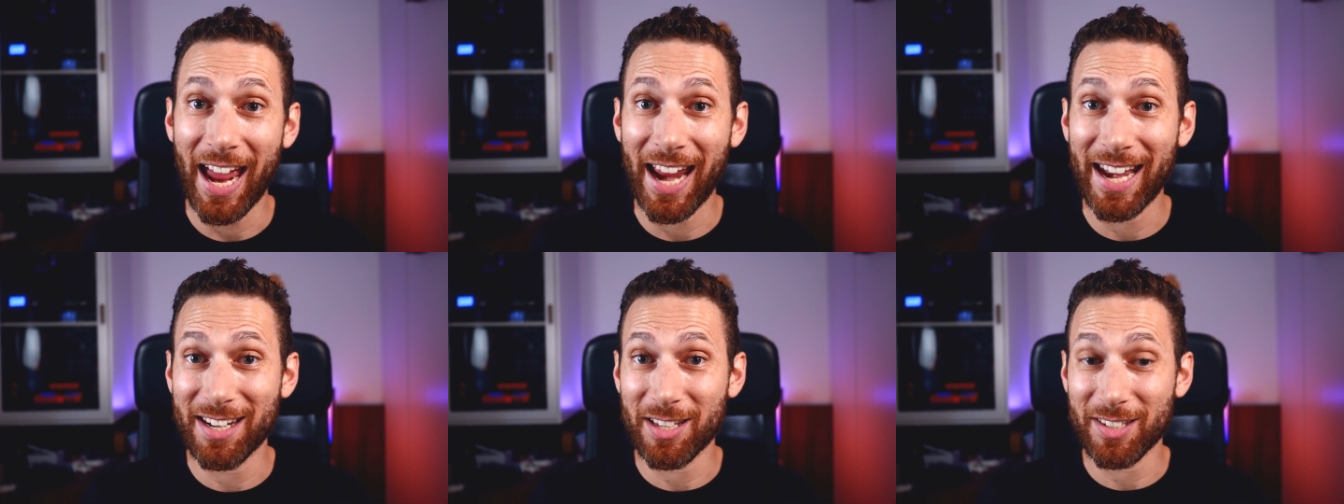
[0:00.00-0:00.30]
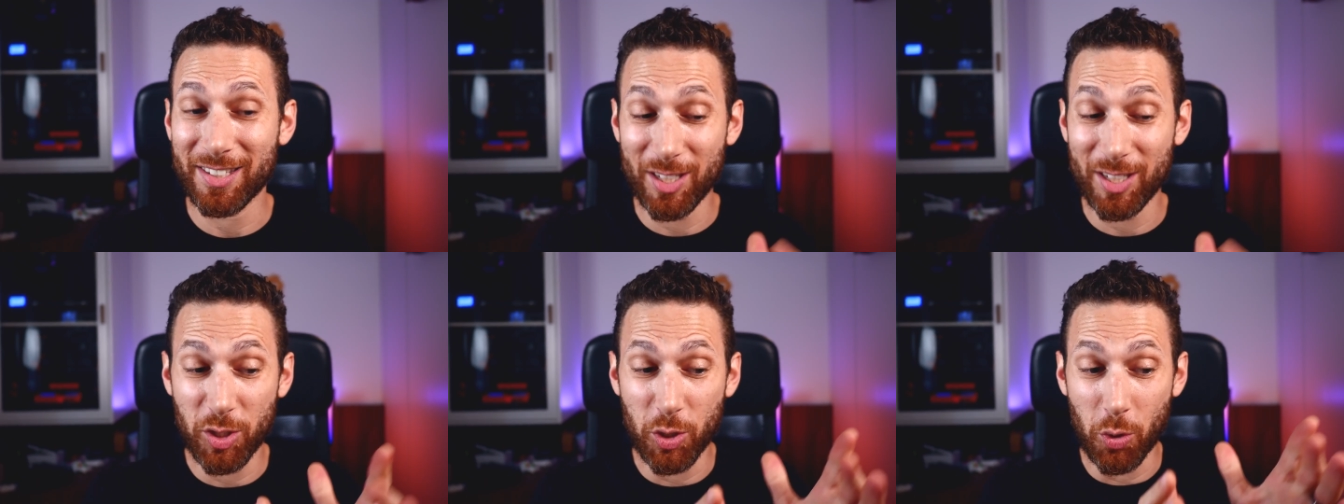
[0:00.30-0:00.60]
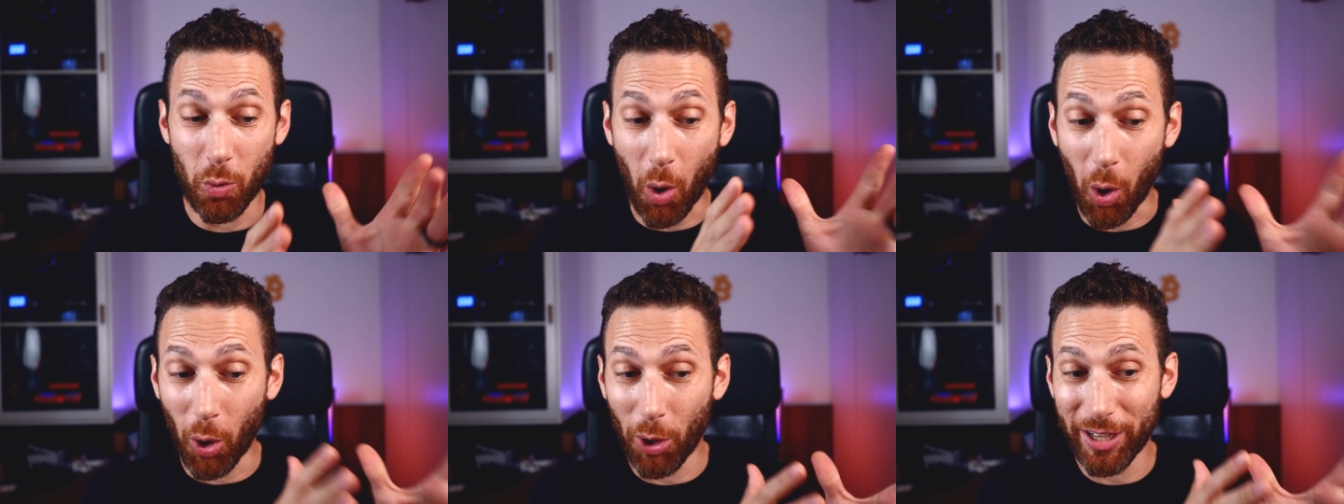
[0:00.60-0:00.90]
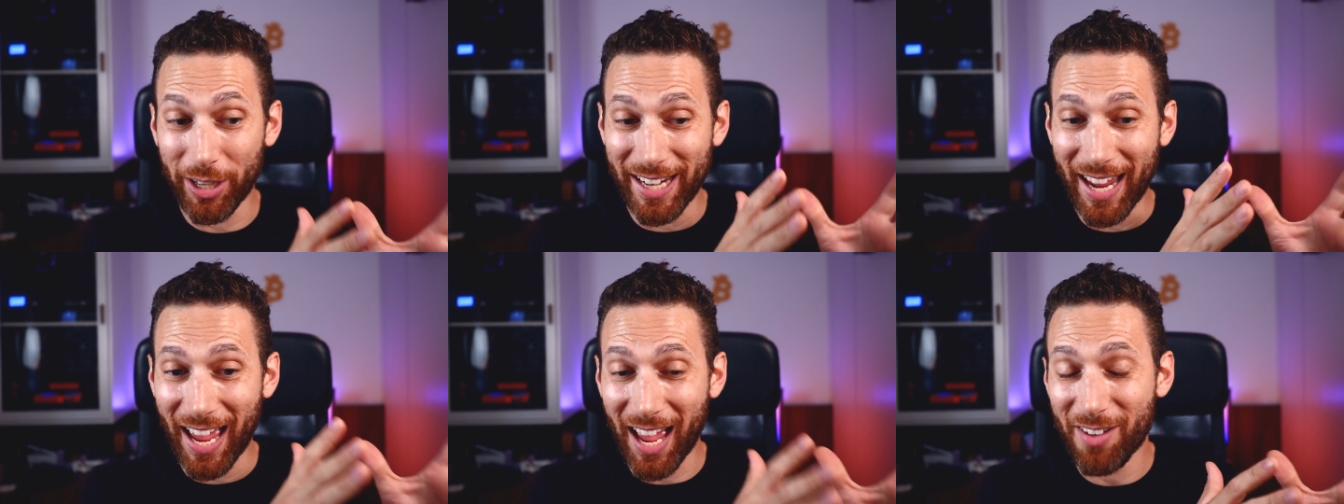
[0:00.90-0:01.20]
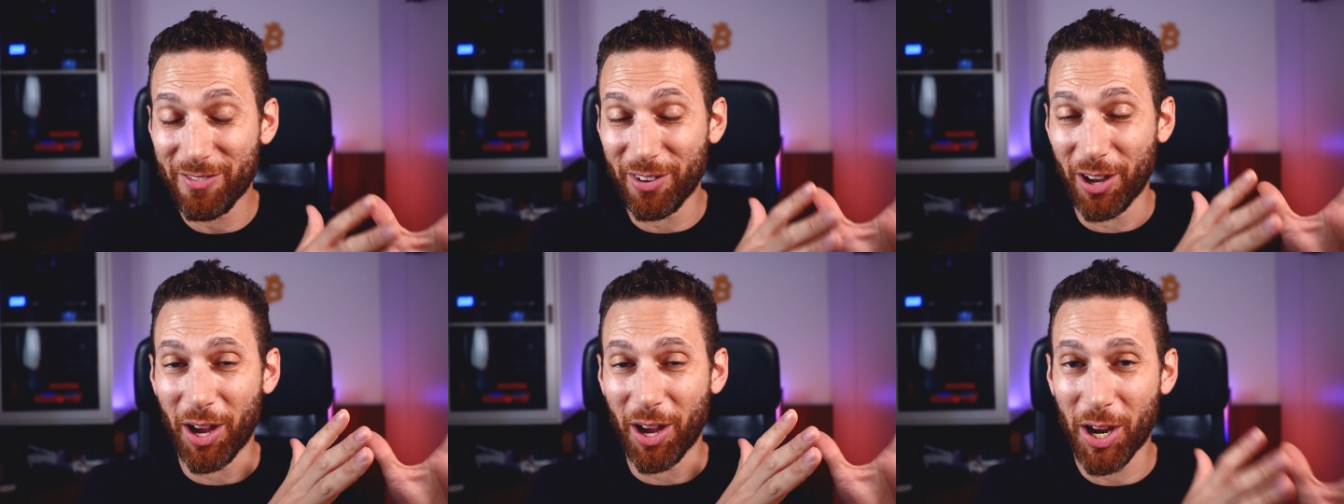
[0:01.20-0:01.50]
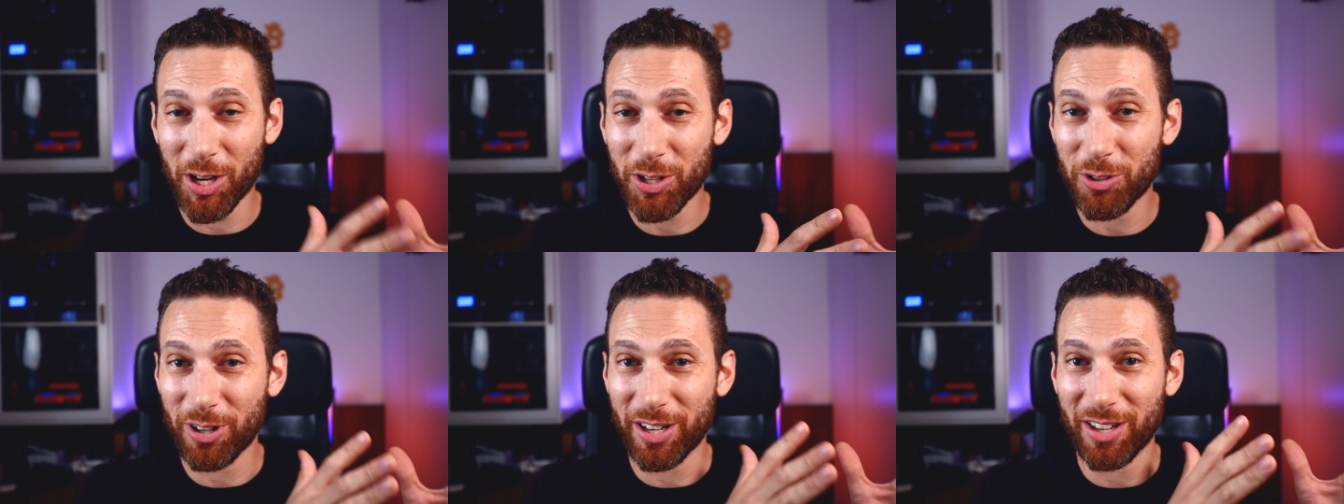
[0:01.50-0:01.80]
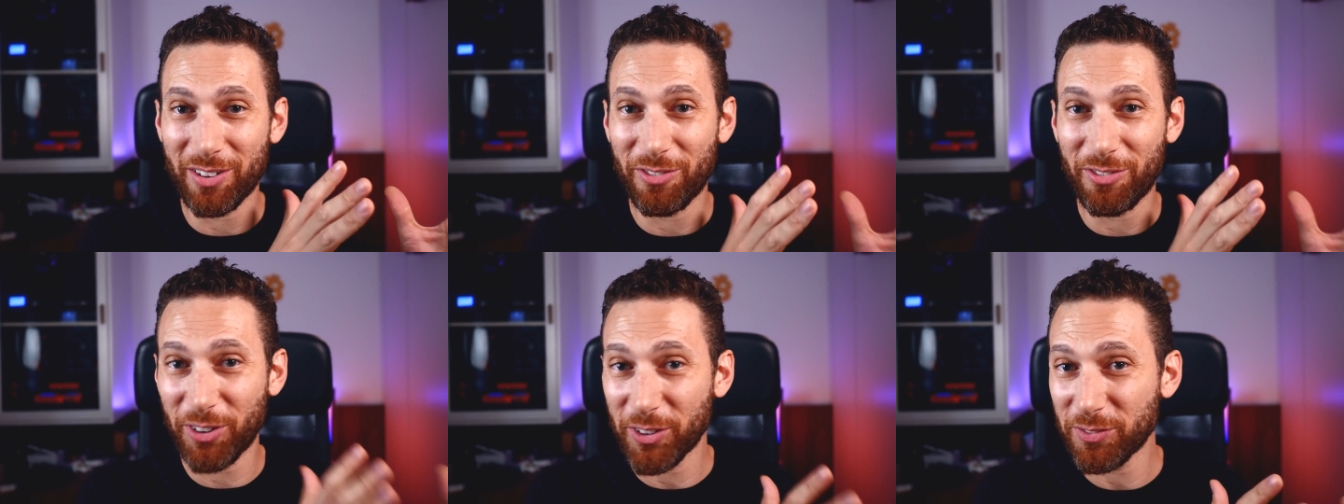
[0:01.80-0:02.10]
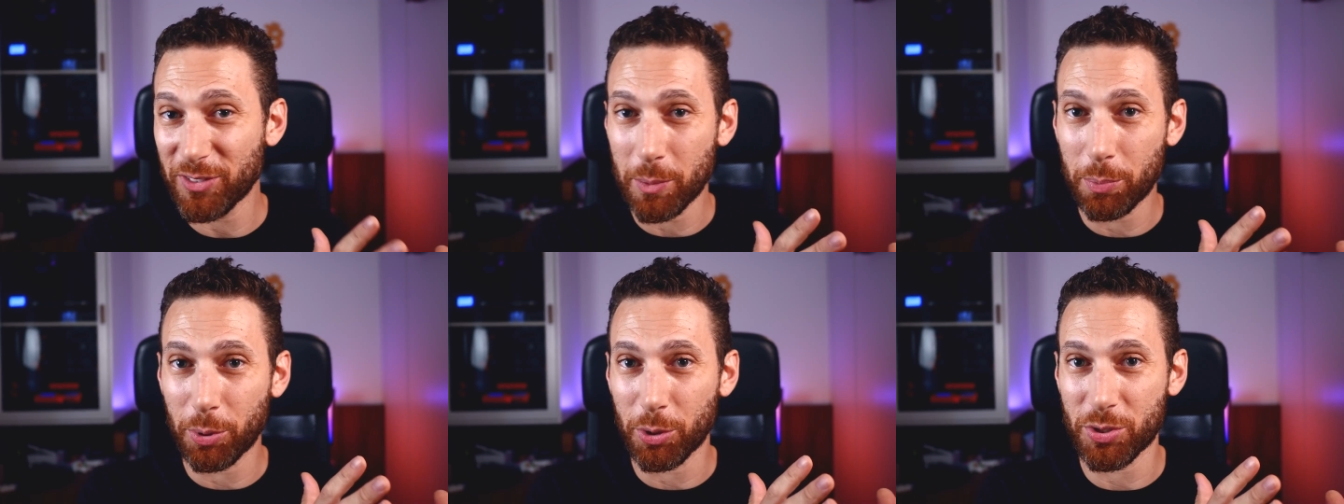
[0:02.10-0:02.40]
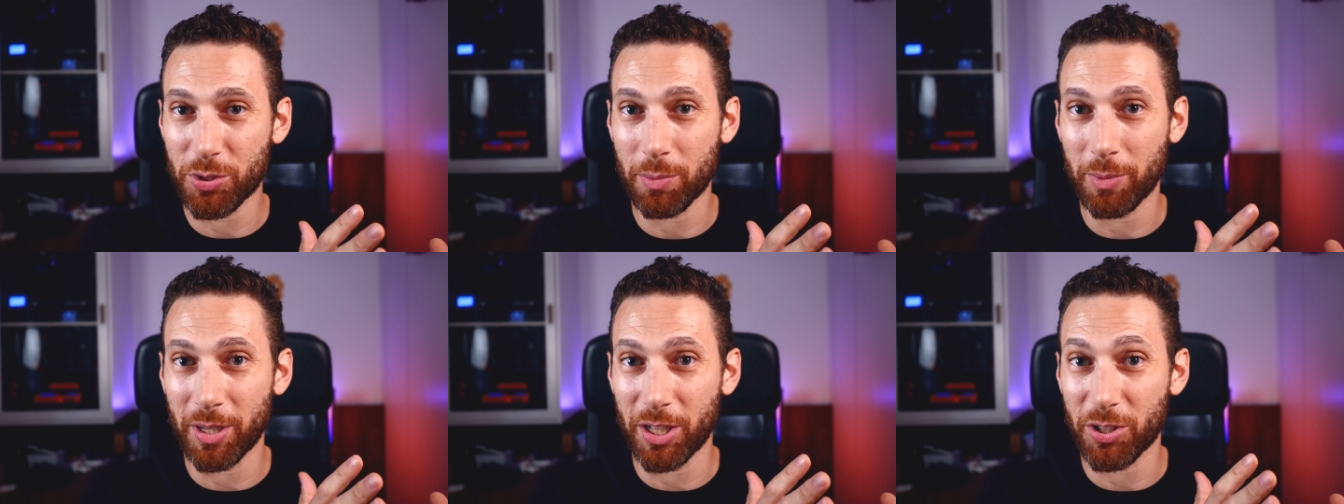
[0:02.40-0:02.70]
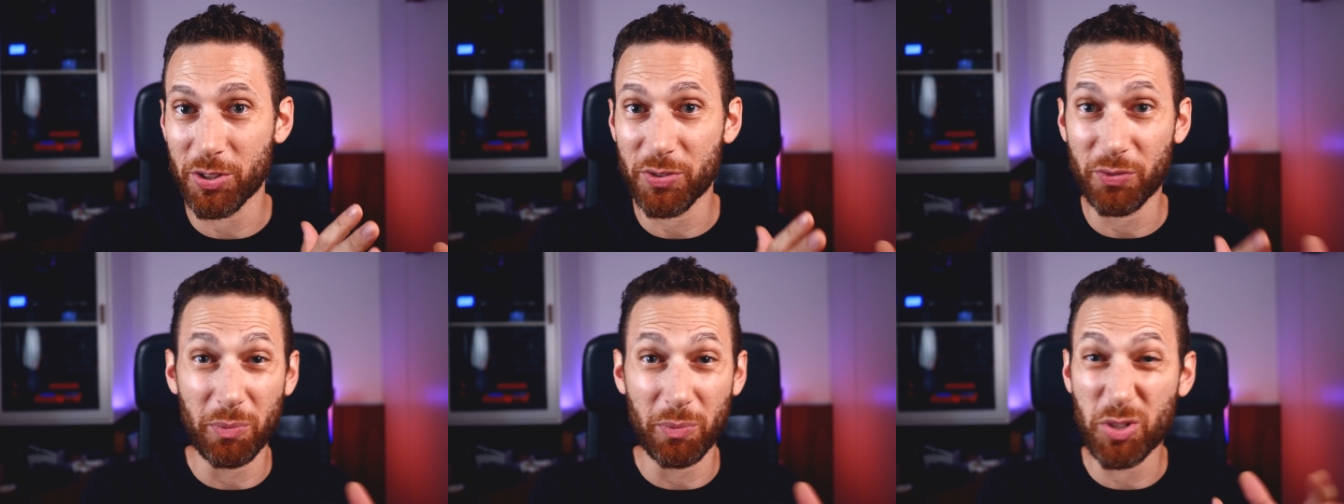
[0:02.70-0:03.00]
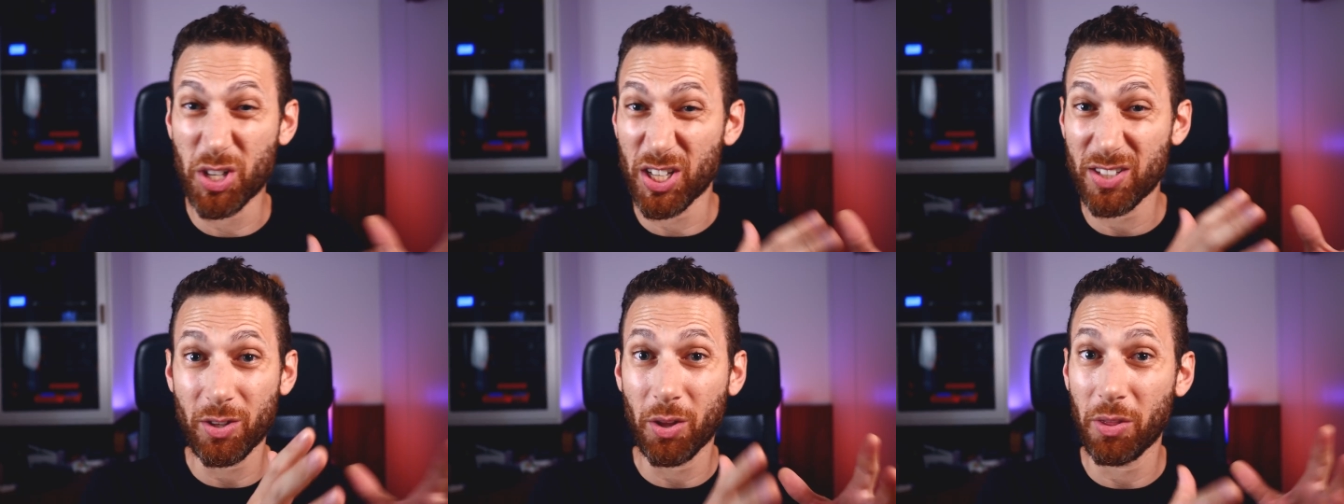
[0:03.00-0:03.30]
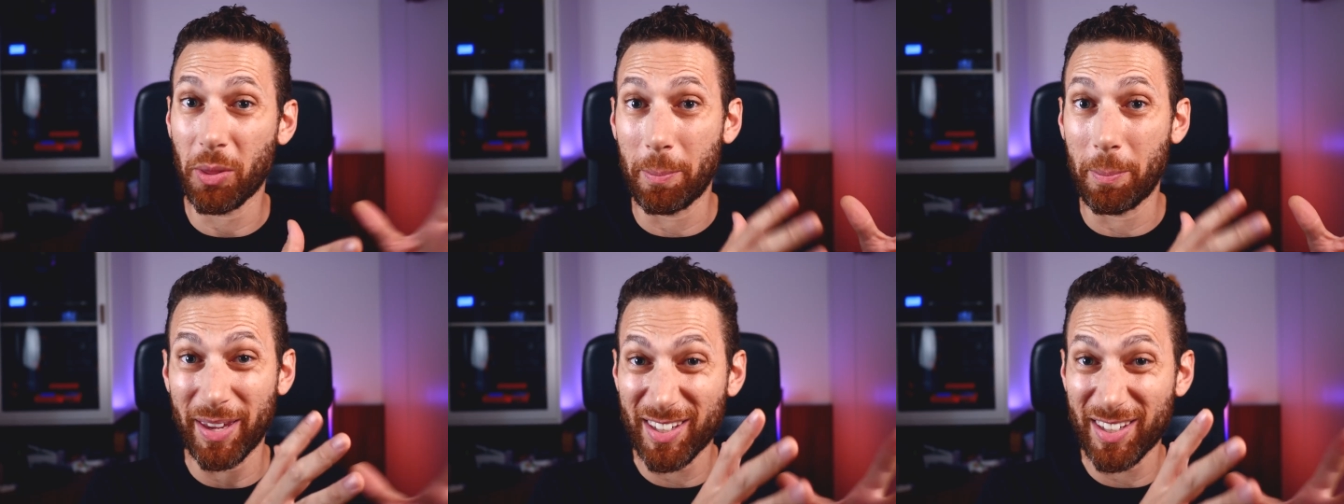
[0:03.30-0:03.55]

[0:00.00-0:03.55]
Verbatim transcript: And since you already have 150 Prusameters from just all the